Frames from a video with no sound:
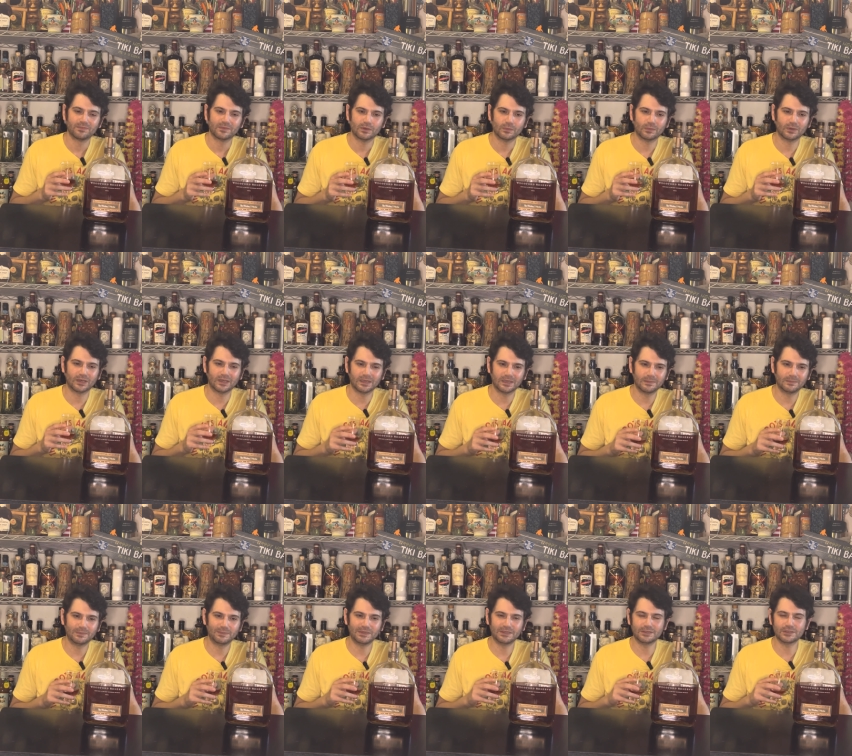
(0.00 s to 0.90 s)
What I
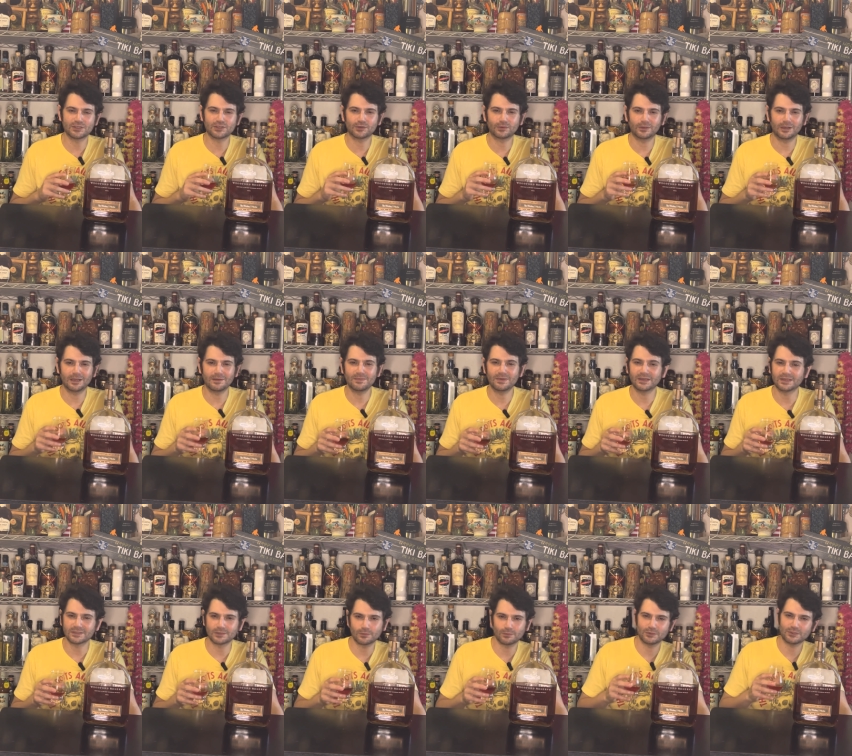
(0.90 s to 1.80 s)
had been describing
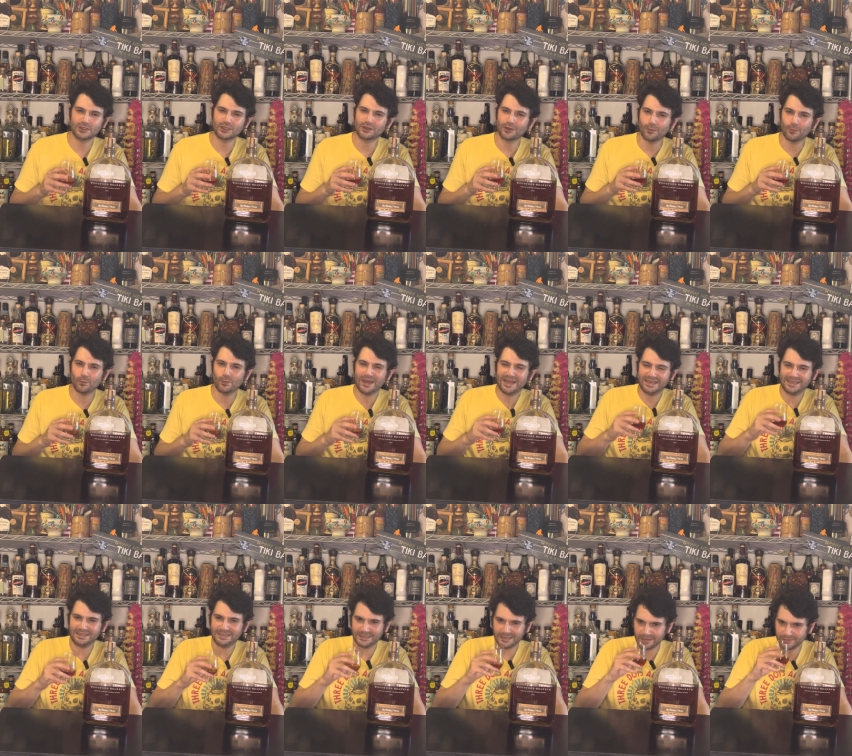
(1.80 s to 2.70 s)
is almost like a wet
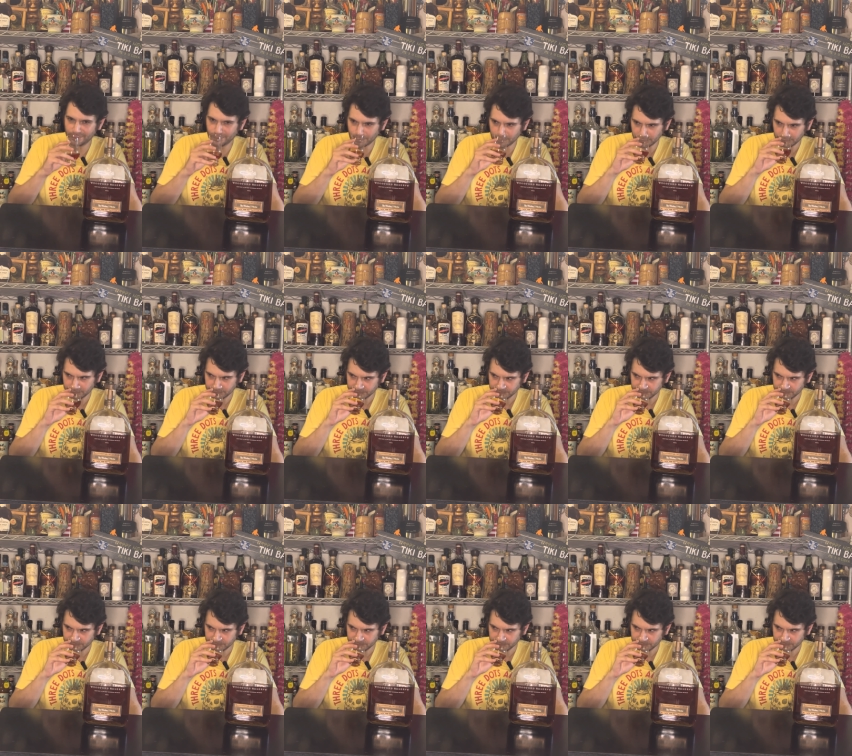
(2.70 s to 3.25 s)
leather.